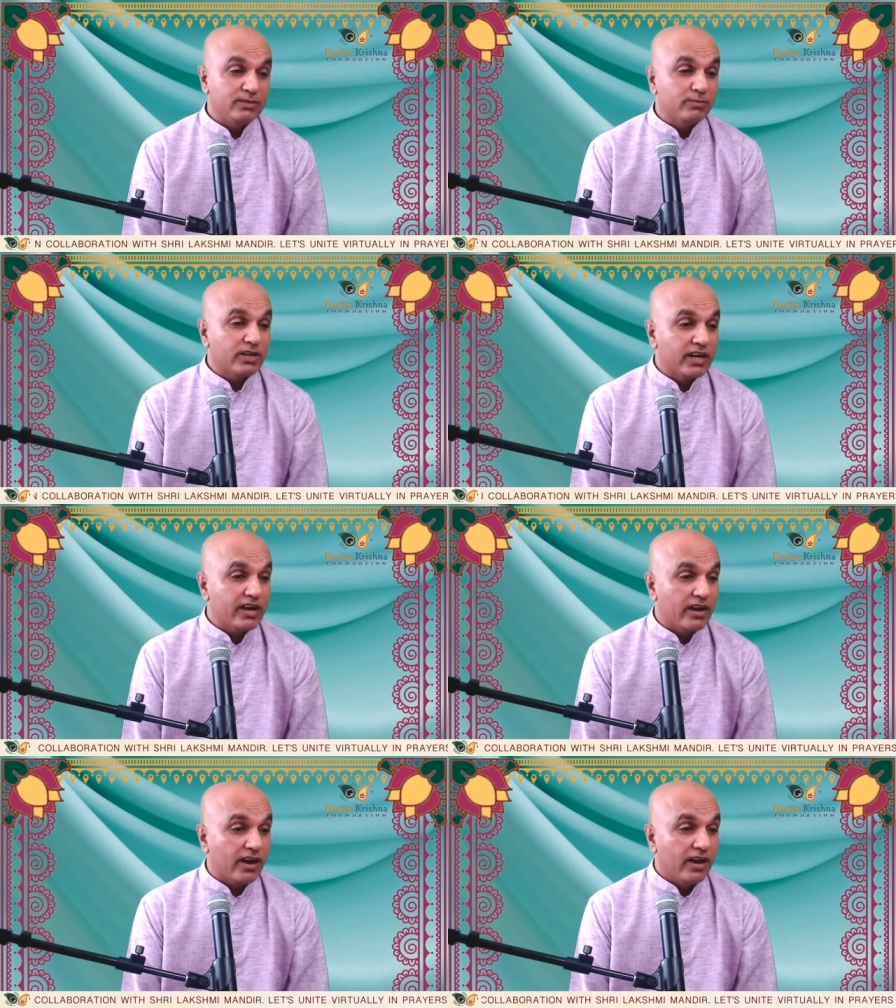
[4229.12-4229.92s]
As Jim
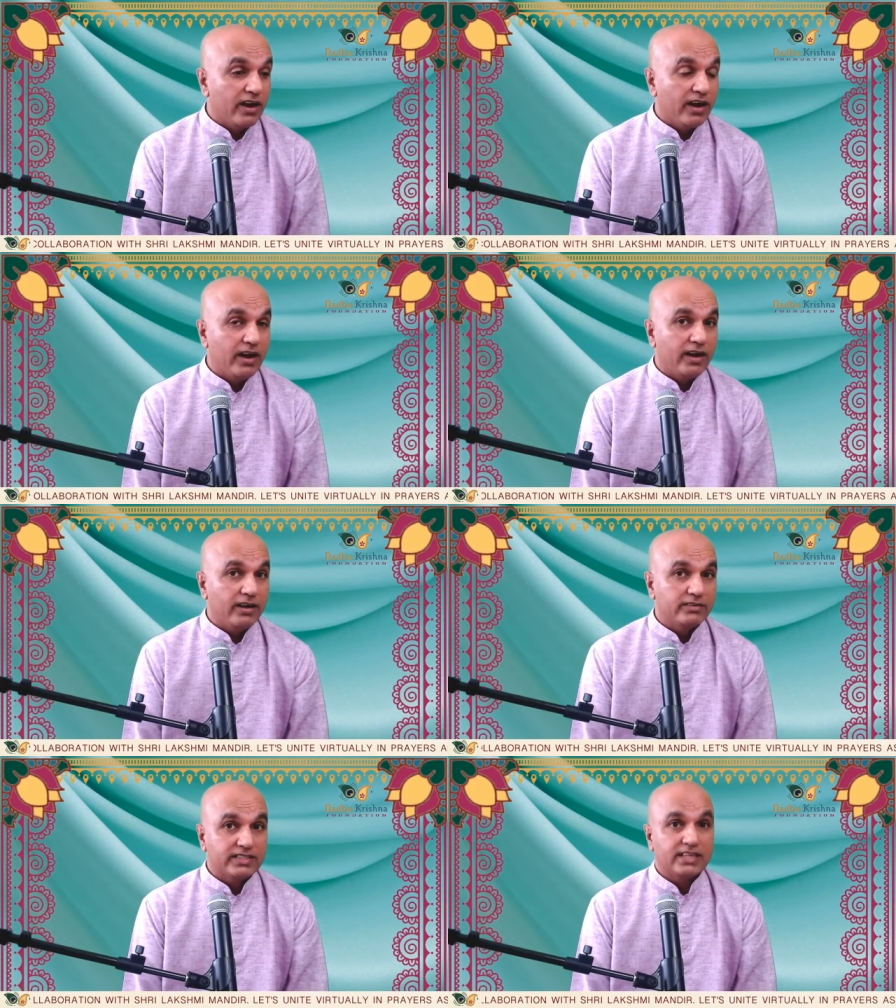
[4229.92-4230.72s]
Clear
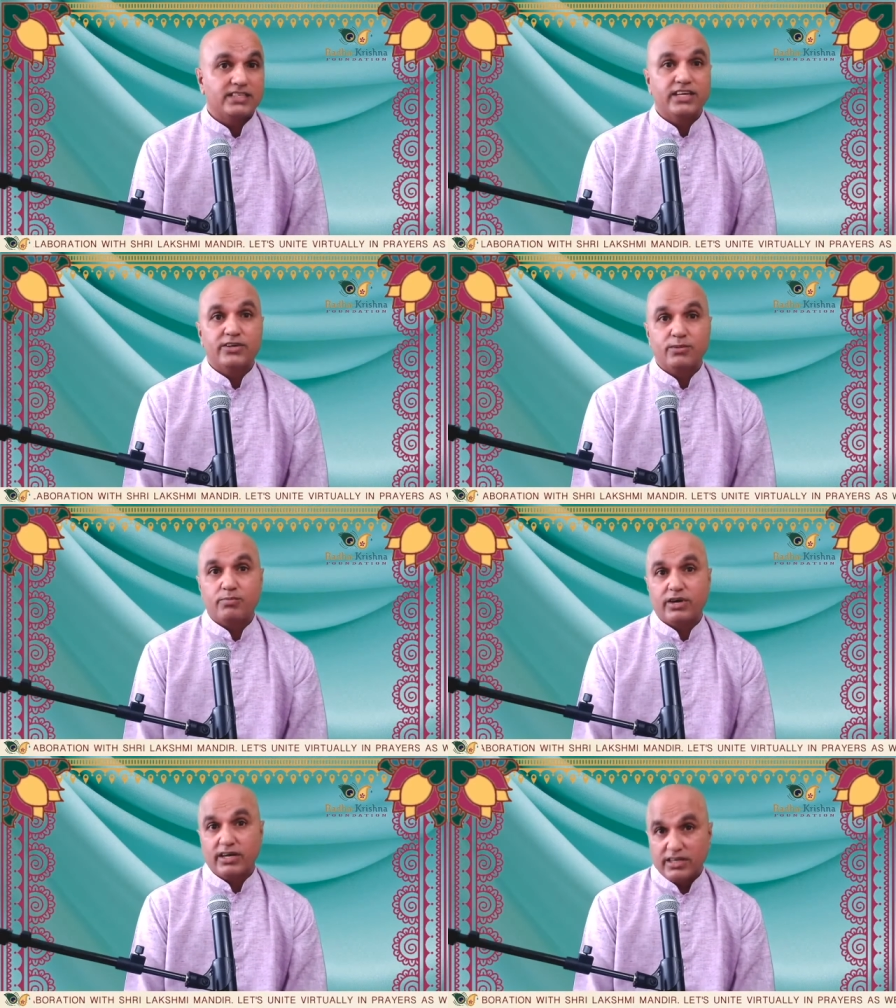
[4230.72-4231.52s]
says
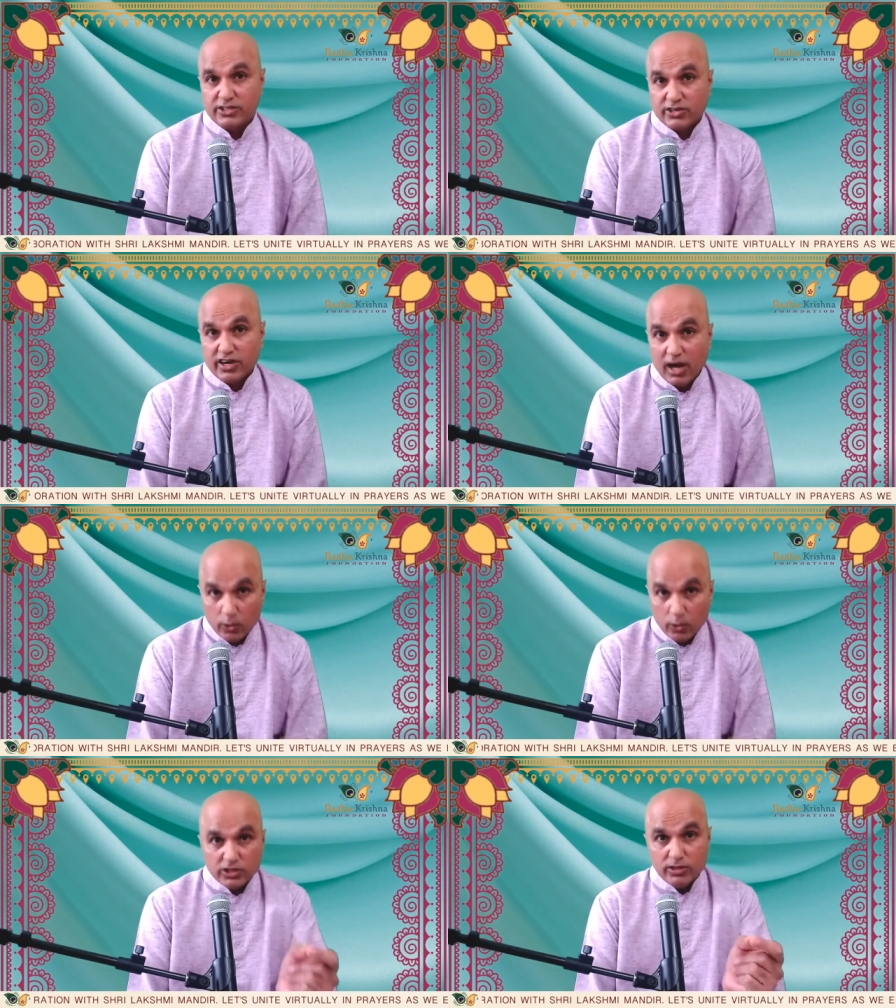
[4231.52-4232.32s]
here in part, that your
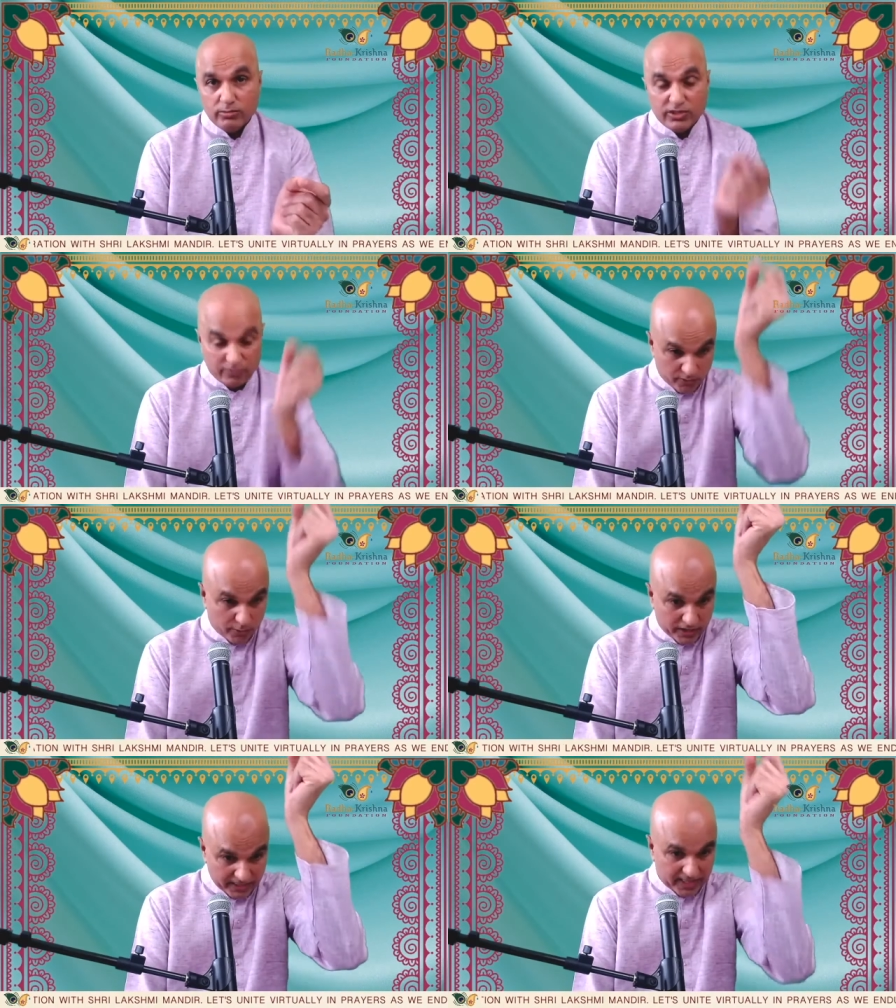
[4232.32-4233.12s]
outcomes,
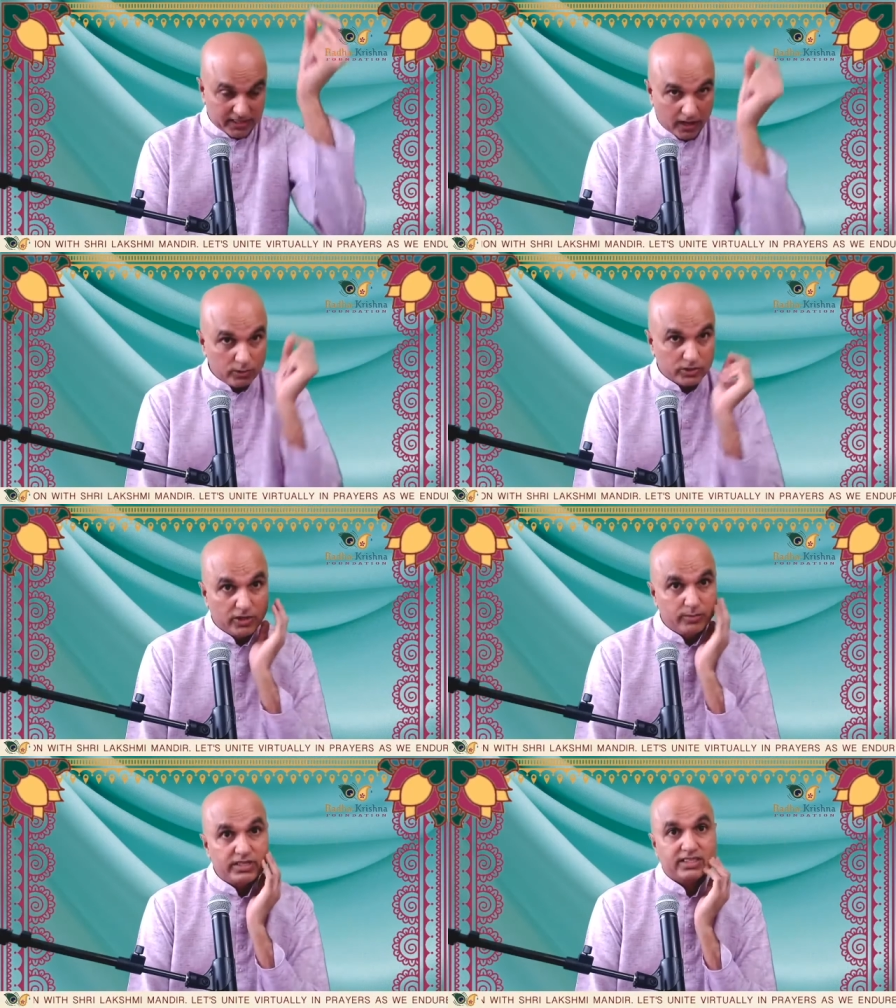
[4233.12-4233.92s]
if we want that
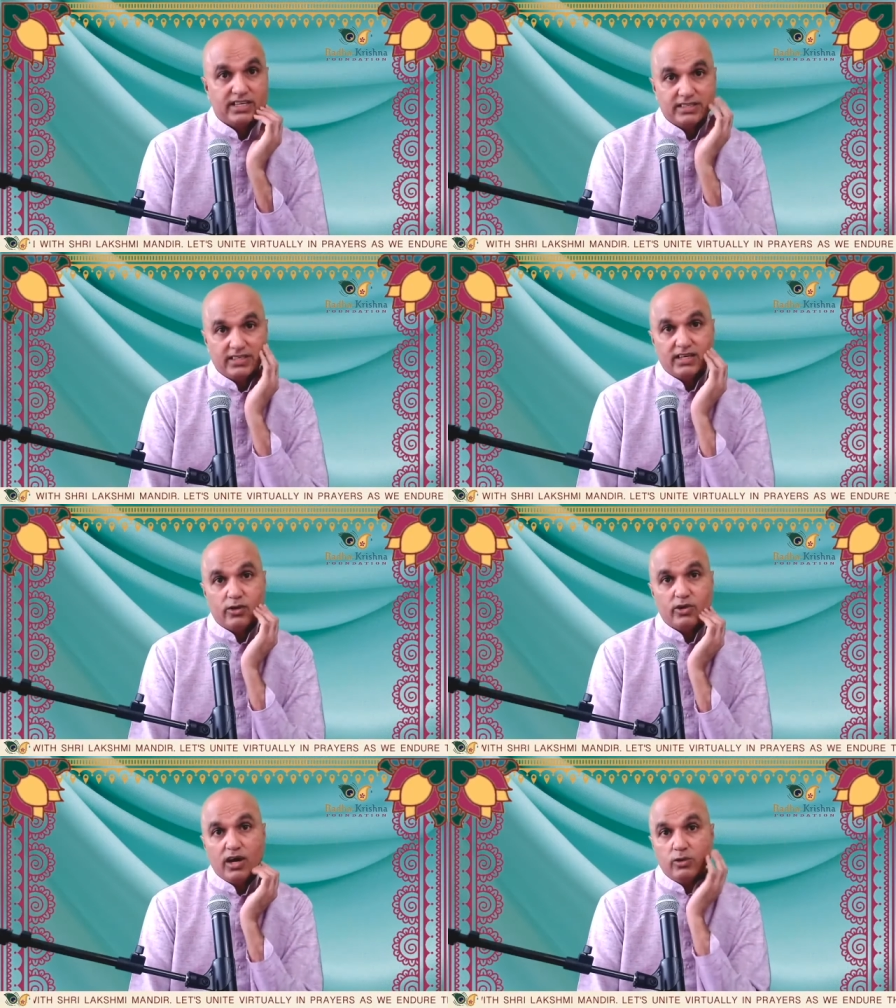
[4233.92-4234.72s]
outcome, he says
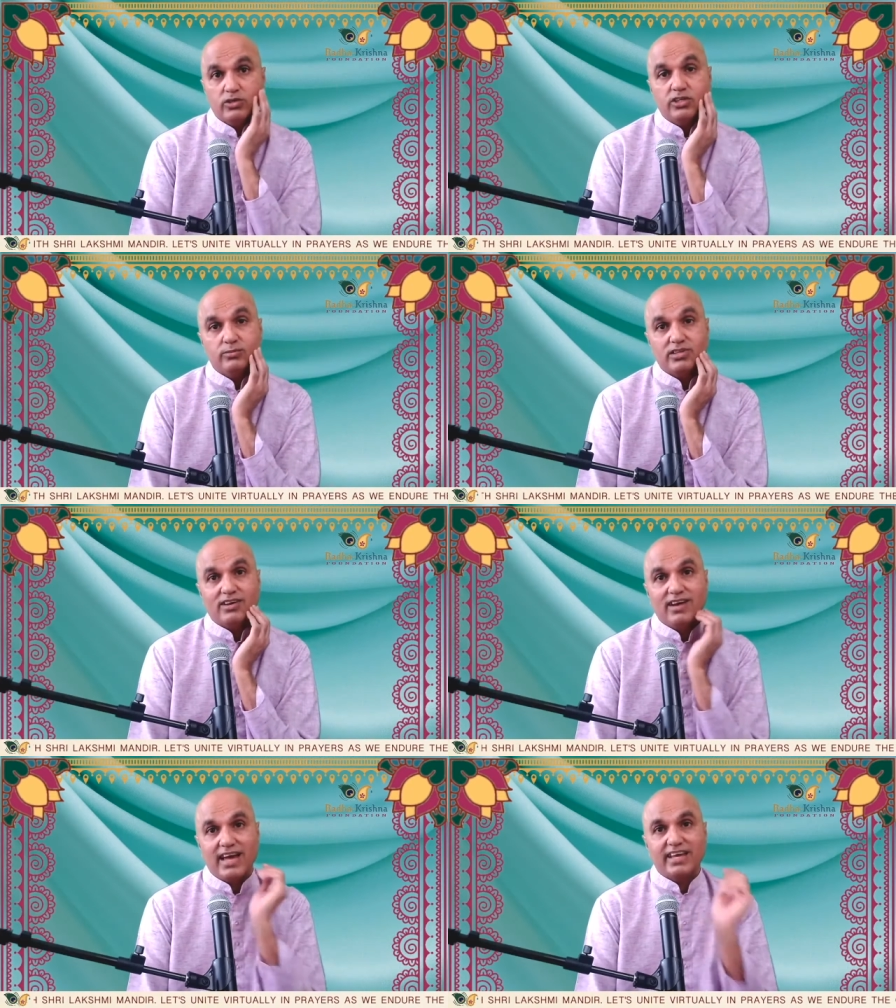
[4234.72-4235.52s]
that our
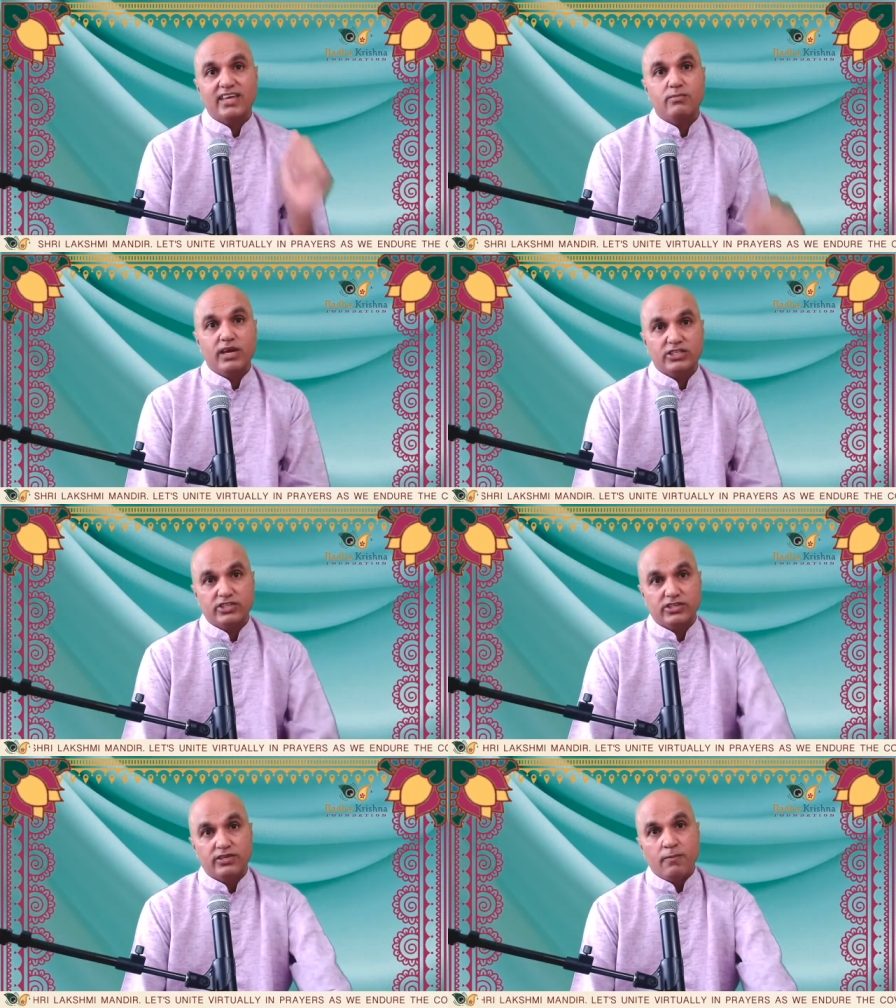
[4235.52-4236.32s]
outcomes are a lagging
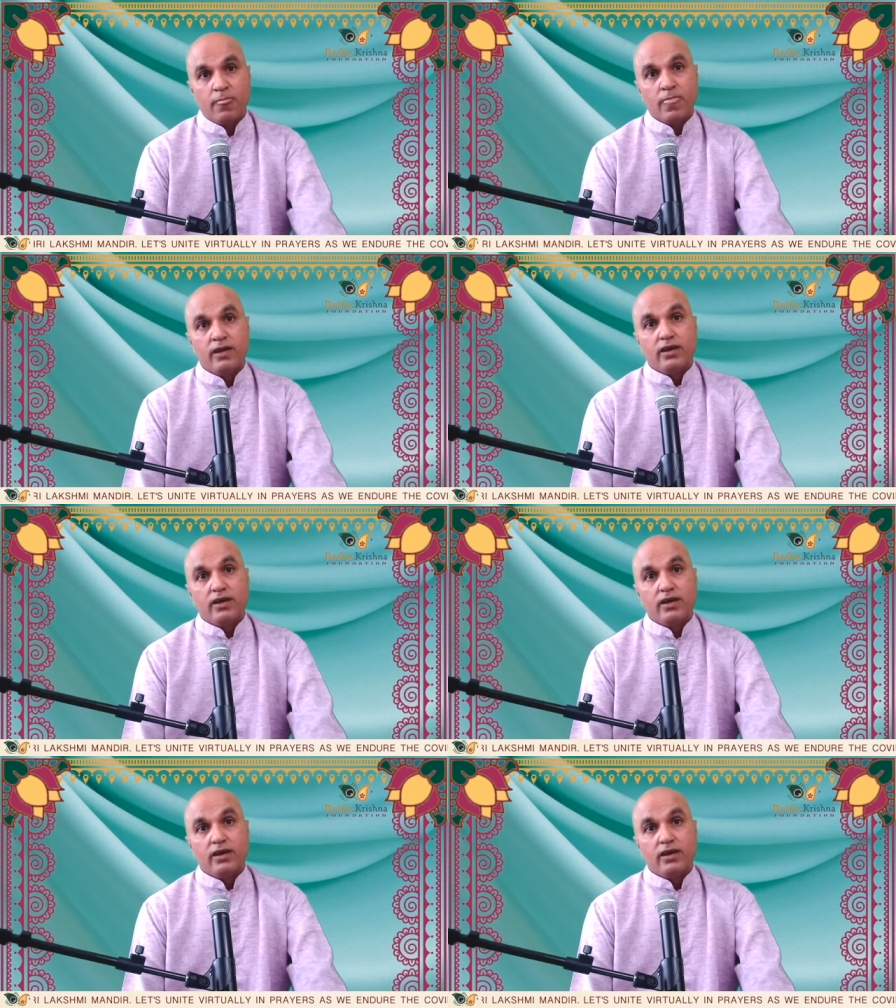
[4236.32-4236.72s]
measure